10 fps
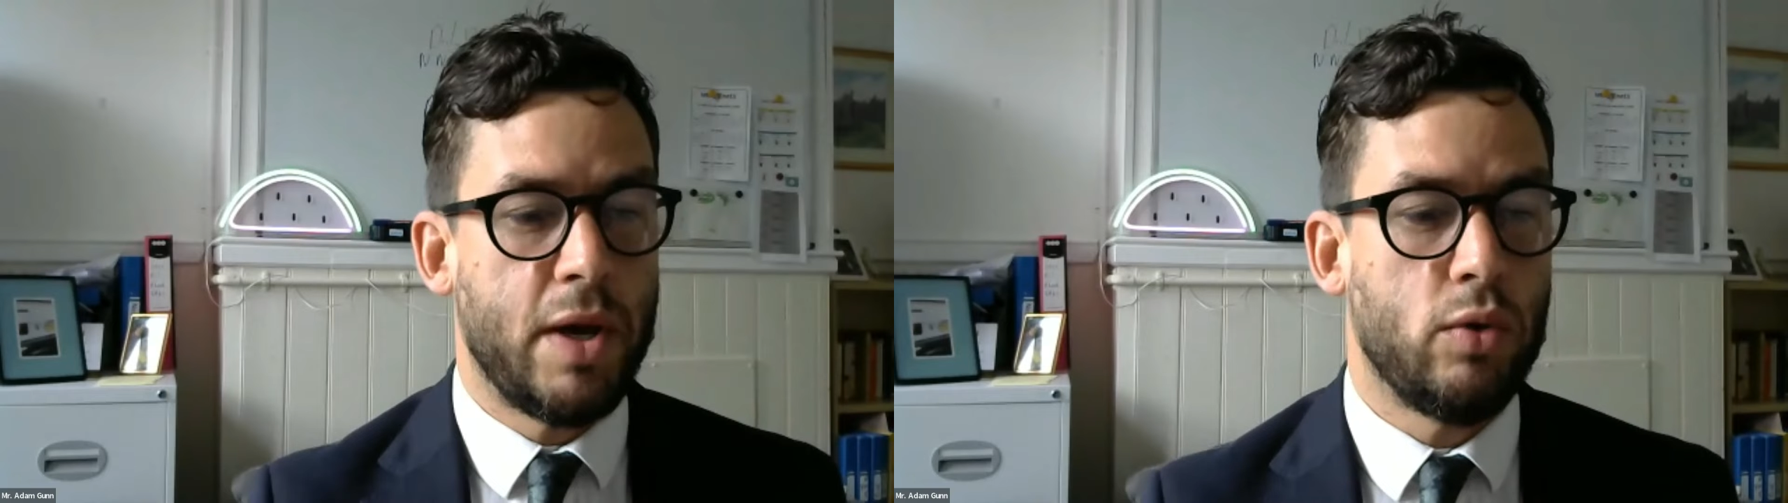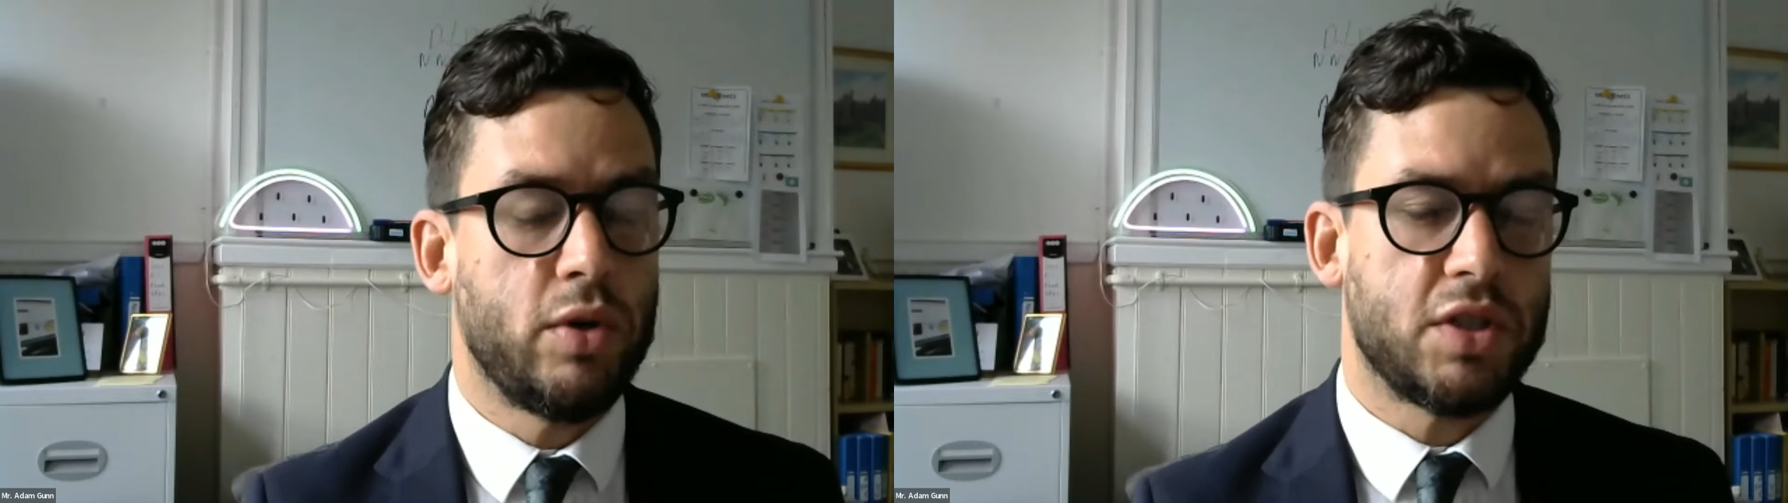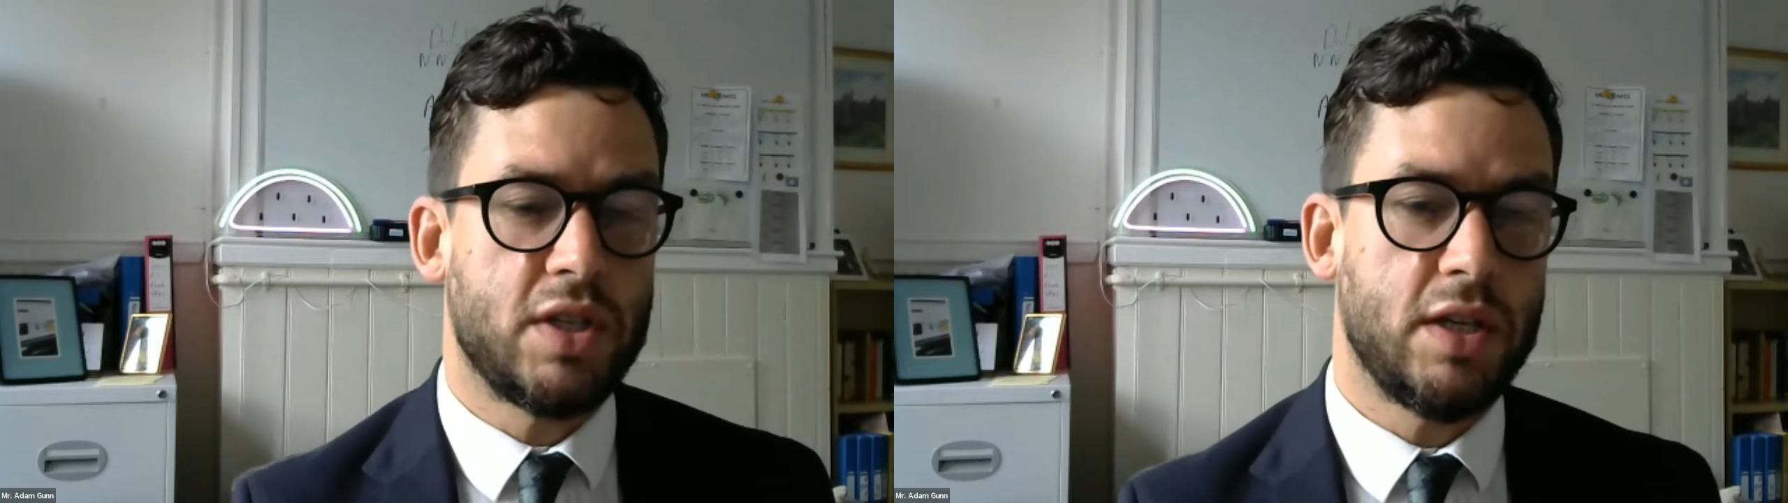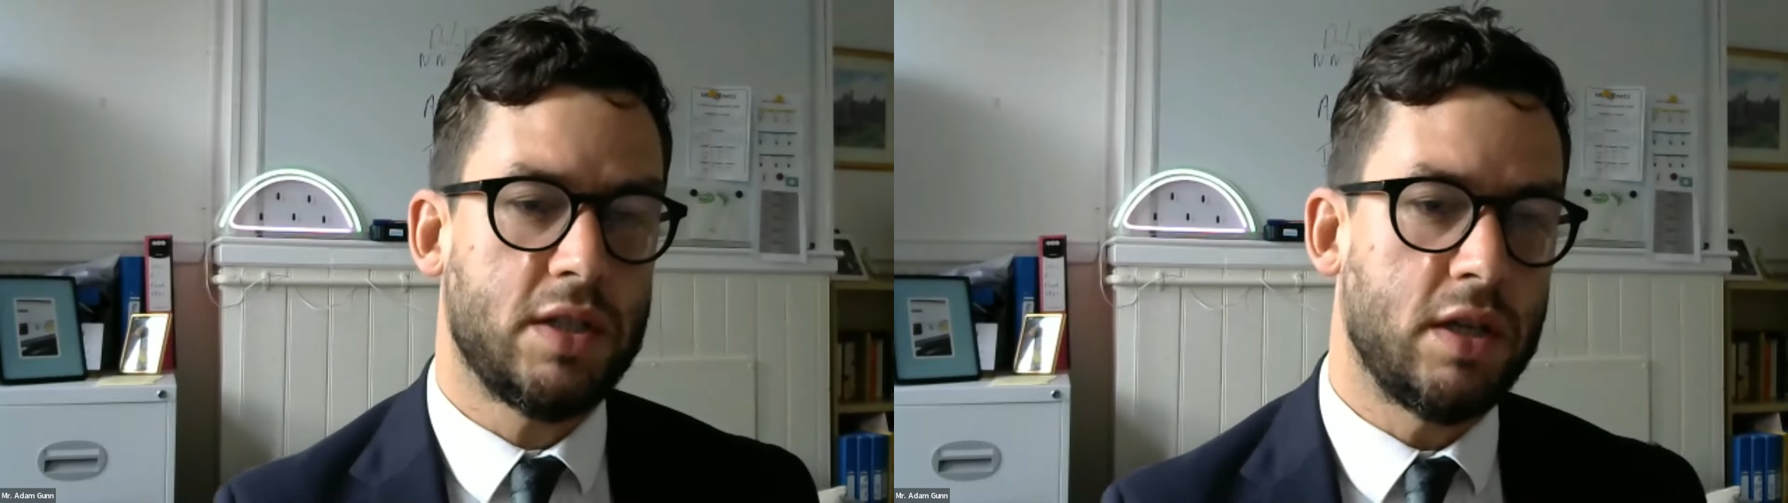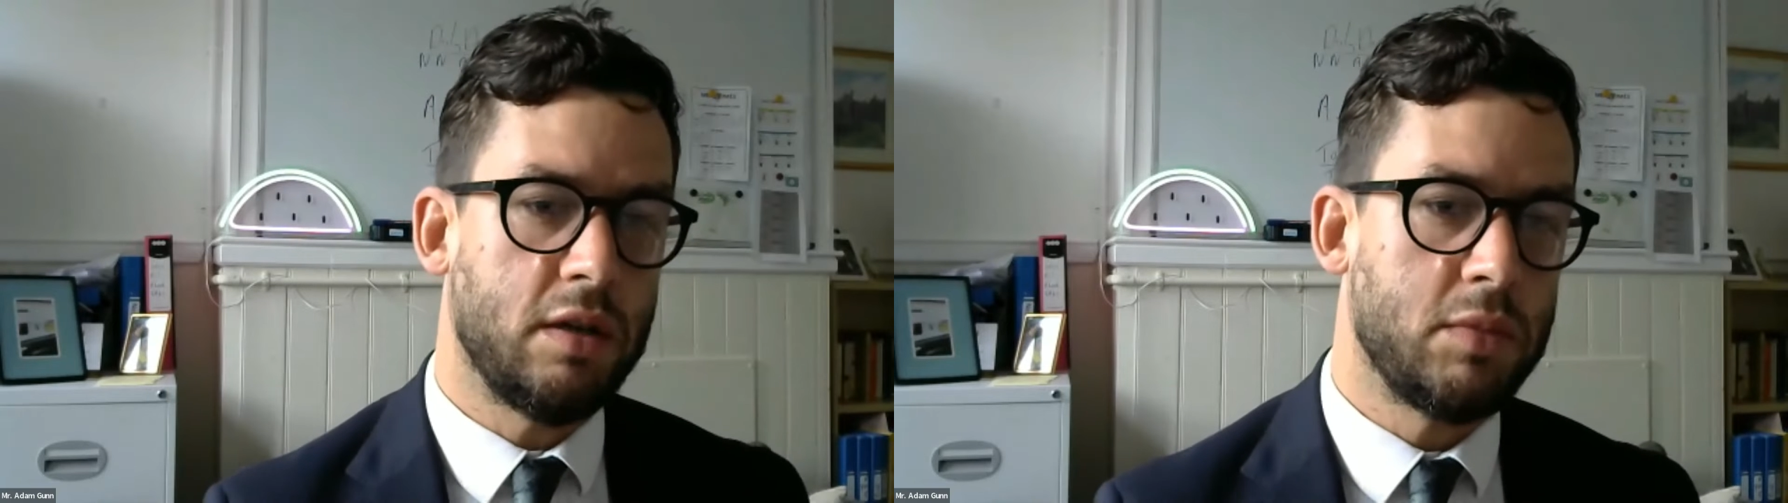build
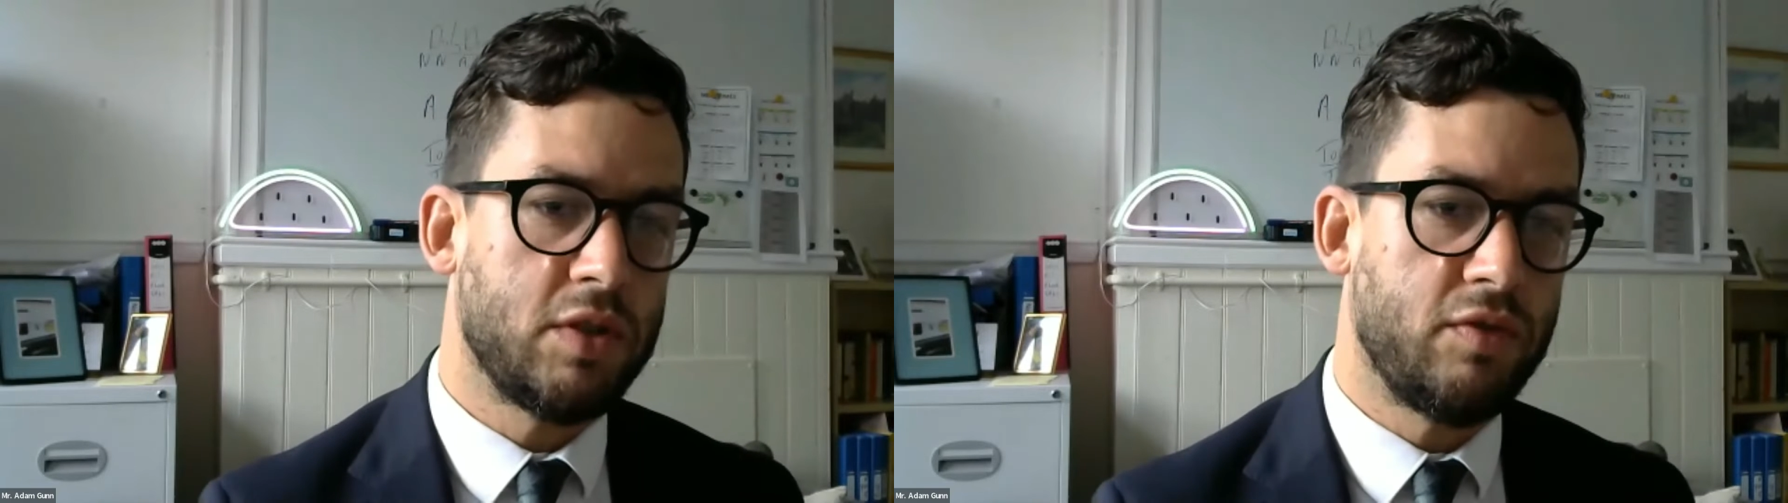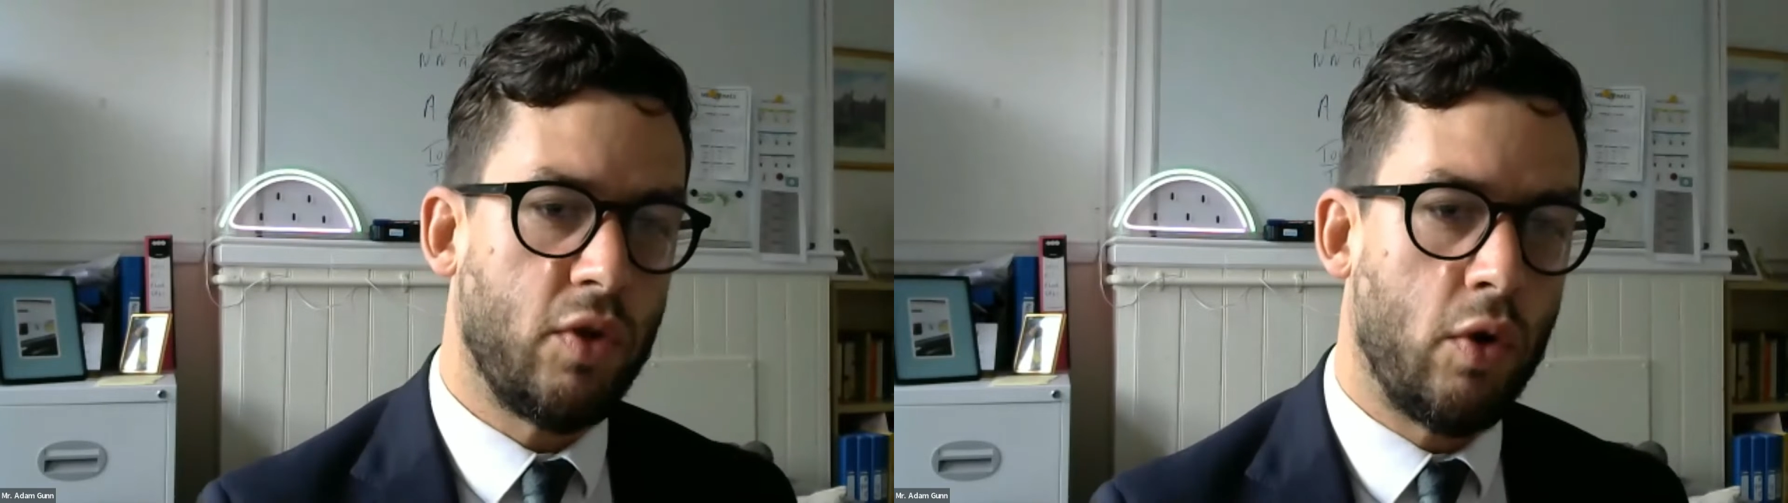systems